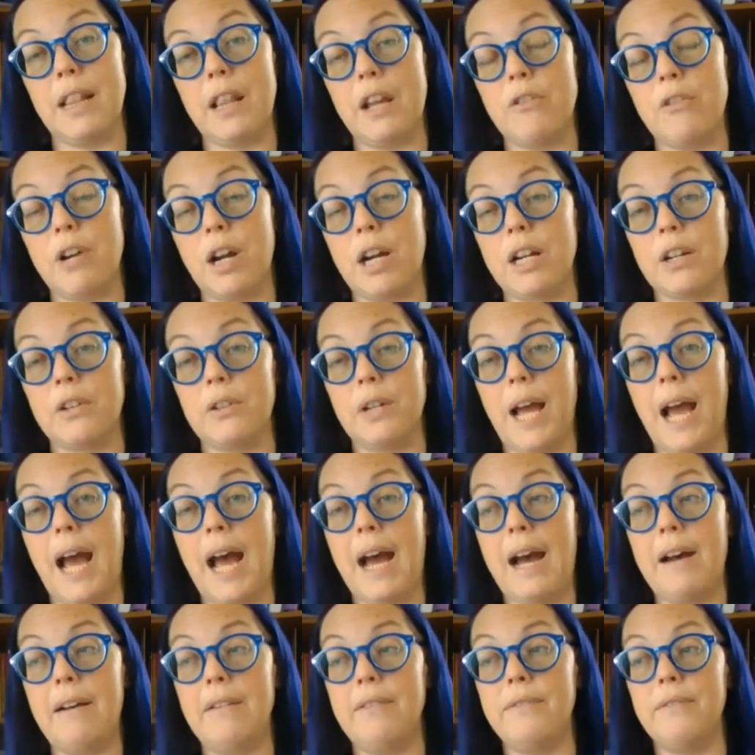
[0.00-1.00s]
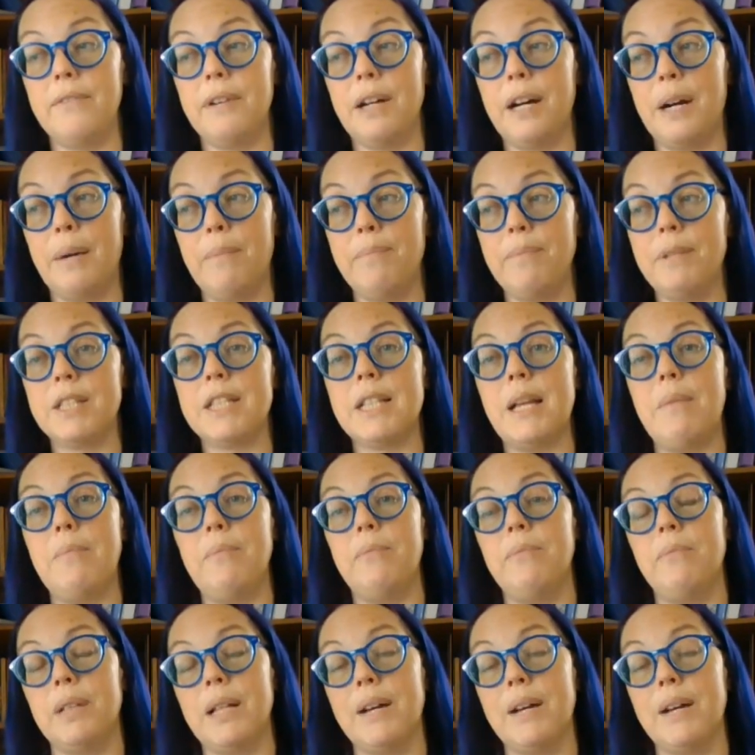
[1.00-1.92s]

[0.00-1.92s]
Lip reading: They're not going to have the same